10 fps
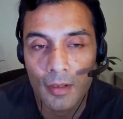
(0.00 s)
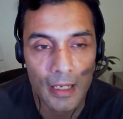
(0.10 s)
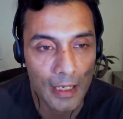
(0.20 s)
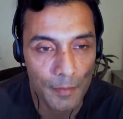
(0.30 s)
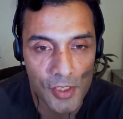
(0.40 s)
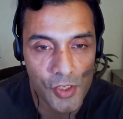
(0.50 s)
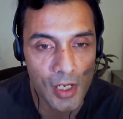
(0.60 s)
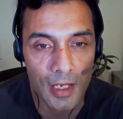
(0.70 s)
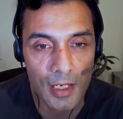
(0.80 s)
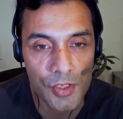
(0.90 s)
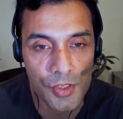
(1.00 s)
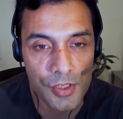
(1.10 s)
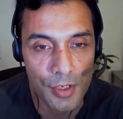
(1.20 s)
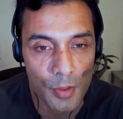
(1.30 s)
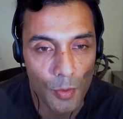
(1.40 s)
climate
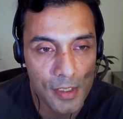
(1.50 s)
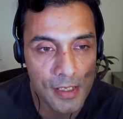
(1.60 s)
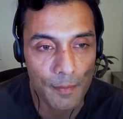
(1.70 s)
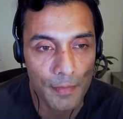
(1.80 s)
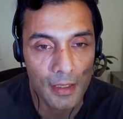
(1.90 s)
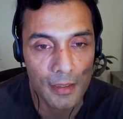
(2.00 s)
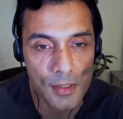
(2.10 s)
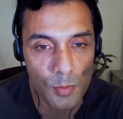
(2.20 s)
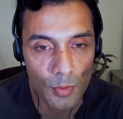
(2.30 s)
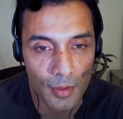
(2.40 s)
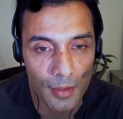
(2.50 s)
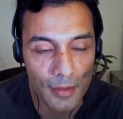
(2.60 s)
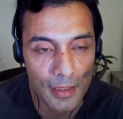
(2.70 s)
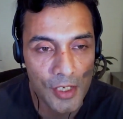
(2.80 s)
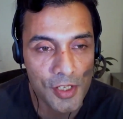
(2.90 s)
change, what's happening in this
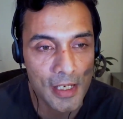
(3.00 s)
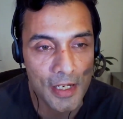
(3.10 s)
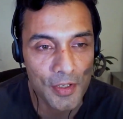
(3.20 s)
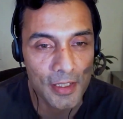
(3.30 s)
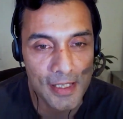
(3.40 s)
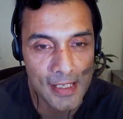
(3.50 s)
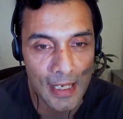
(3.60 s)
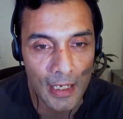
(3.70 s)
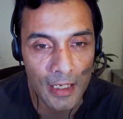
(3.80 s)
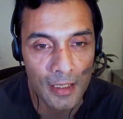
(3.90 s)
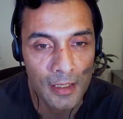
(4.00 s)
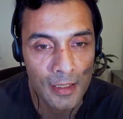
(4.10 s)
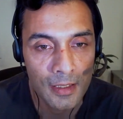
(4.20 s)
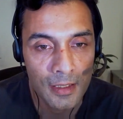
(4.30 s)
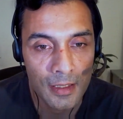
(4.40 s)
world, nature-centric design,
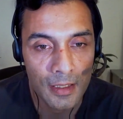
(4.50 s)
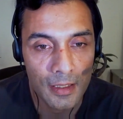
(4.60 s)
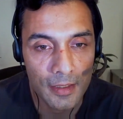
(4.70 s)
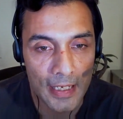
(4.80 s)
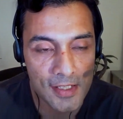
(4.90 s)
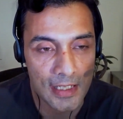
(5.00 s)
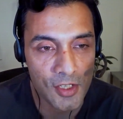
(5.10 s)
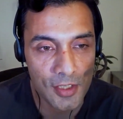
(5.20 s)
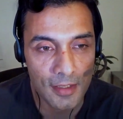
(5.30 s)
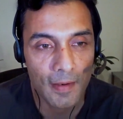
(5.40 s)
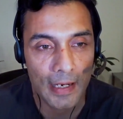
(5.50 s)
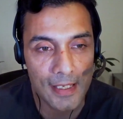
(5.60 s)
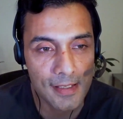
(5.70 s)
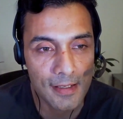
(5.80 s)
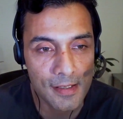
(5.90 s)
and the extinction
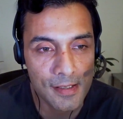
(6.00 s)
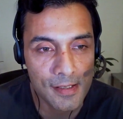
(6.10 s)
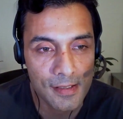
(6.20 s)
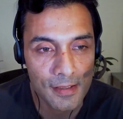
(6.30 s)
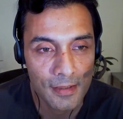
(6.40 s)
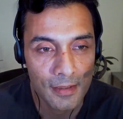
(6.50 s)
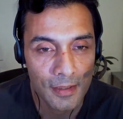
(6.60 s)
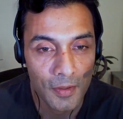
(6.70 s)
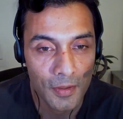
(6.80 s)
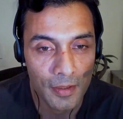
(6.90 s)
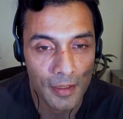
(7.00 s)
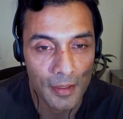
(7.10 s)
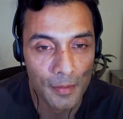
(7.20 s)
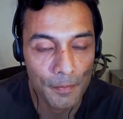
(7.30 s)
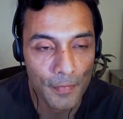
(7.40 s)
crisis,
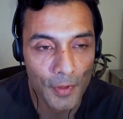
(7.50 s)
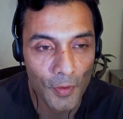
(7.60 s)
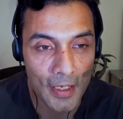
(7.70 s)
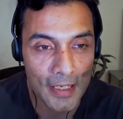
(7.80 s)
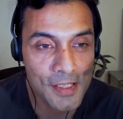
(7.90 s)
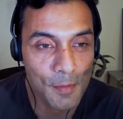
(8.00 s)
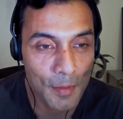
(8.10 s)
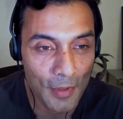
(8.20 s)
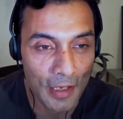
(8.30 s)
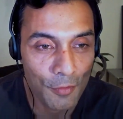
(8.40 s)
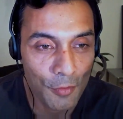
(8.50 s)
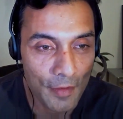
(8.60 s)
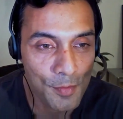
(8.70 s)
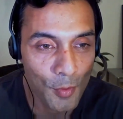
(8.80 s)
or at least the people who I've